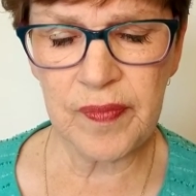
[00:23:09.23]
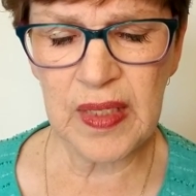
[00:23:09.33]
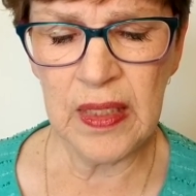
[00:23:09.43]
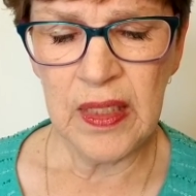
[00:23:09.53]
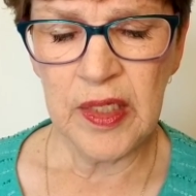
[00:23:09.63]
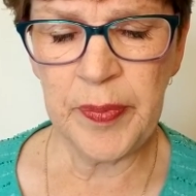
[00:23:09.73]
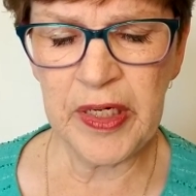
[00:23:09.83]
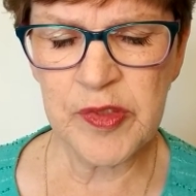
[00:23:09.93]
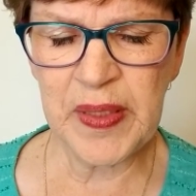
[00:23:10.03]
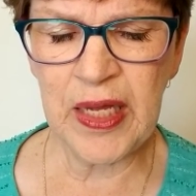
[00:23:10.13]
The
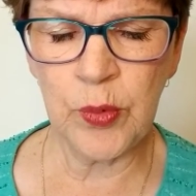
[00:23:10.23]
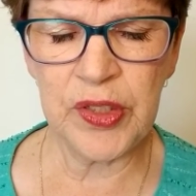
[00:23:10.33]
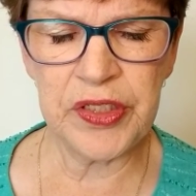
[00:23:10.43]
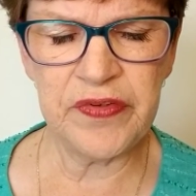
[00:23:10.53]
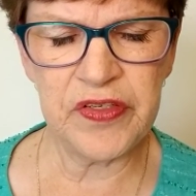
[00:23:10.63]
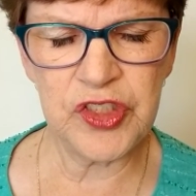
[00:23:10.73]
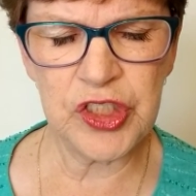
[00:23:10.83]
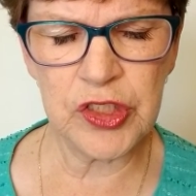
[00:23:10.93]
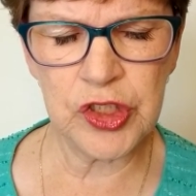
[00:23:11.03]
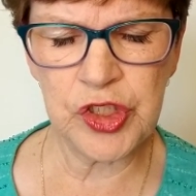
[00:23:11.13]
parents began wondering if their
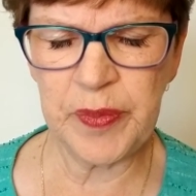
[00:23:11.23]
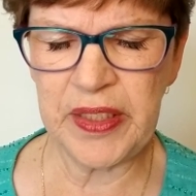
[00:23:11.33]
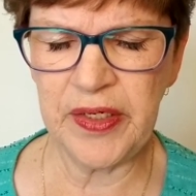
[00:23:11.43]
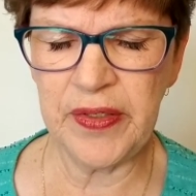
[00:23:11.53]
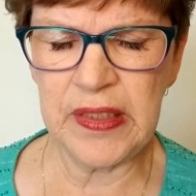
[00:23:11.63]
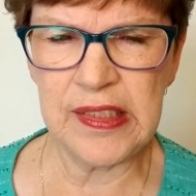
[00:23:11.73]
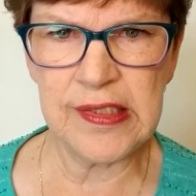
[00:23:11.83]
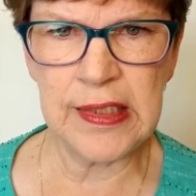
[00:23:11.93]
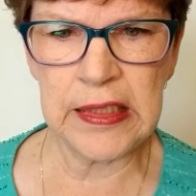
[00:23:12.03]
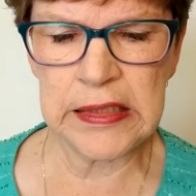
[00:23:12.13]
children should be hearing these
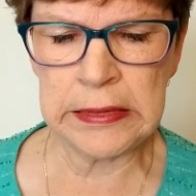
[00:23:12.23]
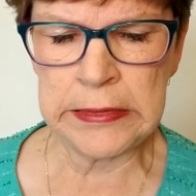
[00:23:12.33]
things.